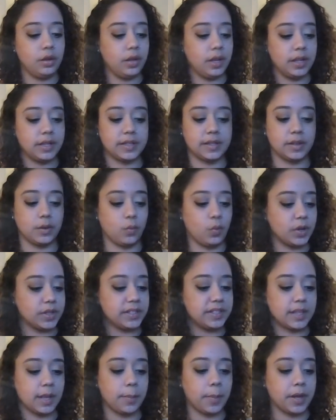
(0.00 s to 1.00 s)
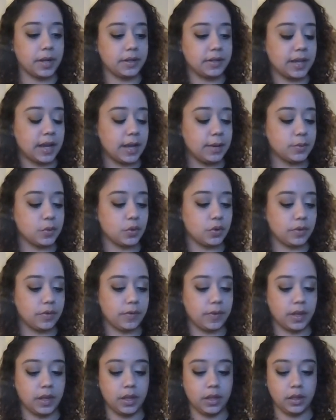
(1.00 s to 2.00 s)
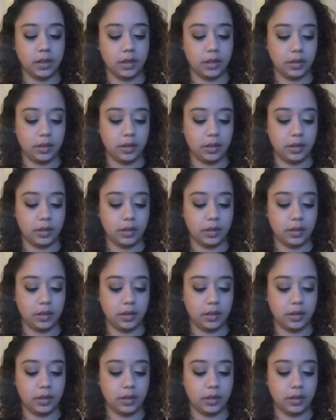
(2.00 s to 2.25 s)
It's a one step at a time sort of thing.